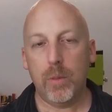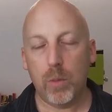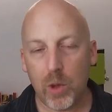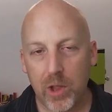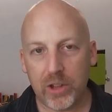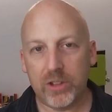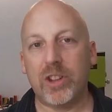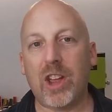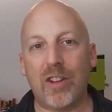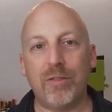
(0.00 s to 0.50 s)
Well,
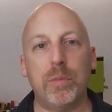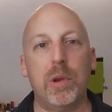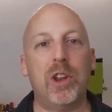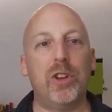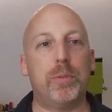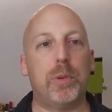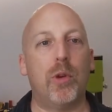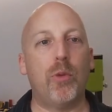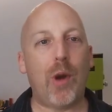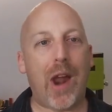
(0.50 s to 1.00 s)
his government
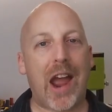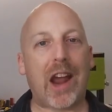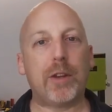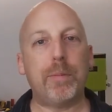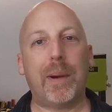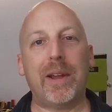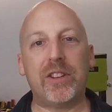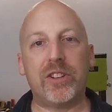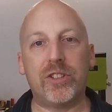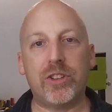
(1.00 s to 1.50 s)
has been racked
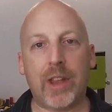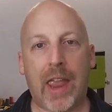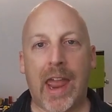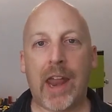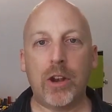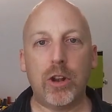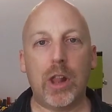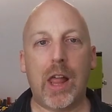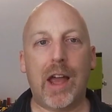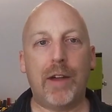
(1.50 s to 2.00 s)
by
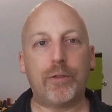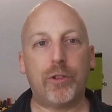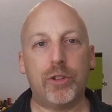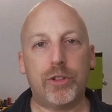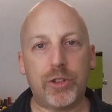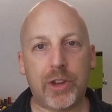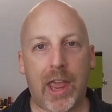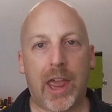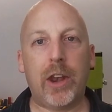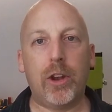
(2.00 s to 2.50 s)
scandal after
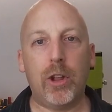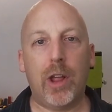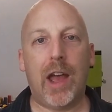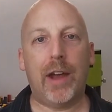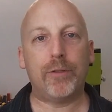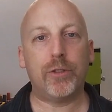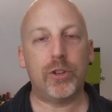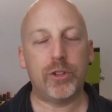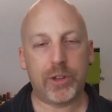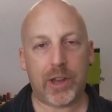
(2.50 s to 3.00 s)
scandal
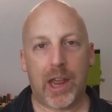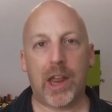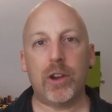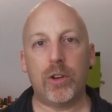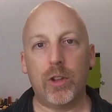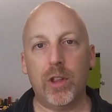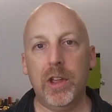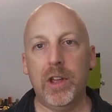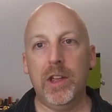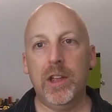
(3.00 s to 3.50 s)
after
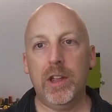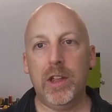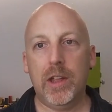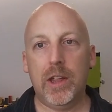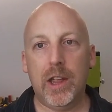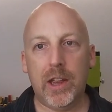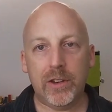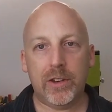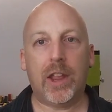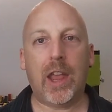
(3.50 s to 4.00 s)
scandal,
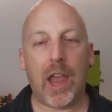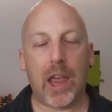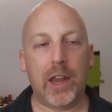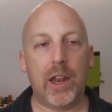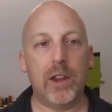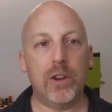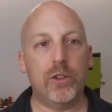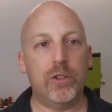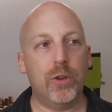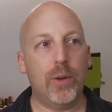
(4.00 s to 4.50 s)

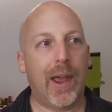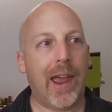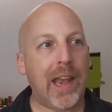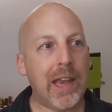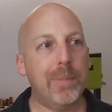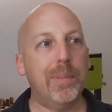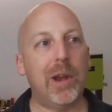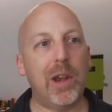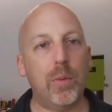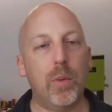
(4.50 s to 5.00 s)
indicating to
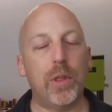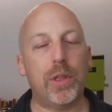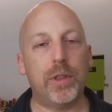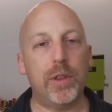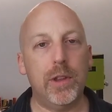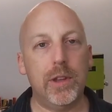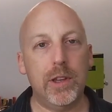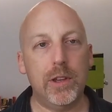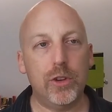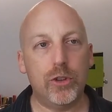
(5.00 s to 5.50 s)
anybody with
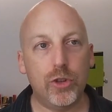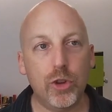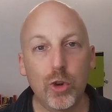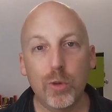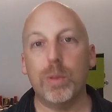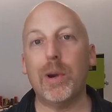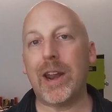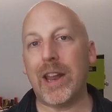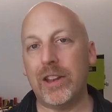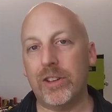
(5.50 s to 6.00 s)

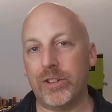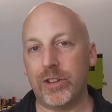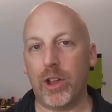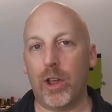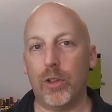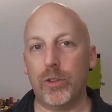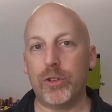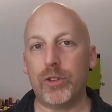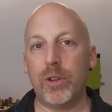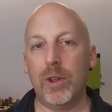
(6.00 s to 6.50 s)
two brain
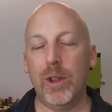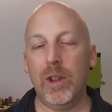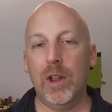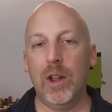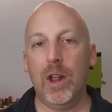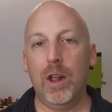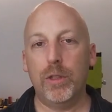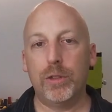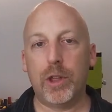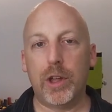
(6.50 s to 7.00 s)
cells
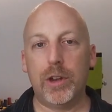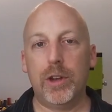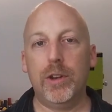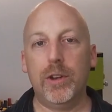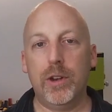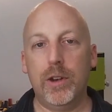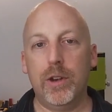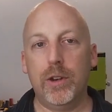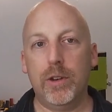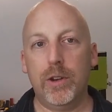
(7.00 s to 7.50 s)
that
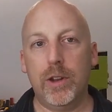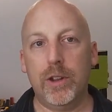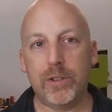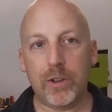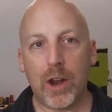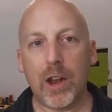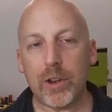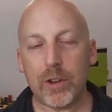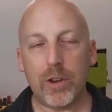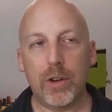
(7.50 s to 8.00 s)
he's
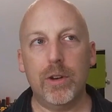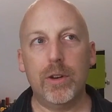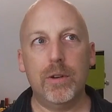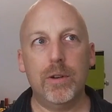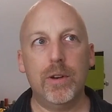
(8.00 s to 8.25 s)
not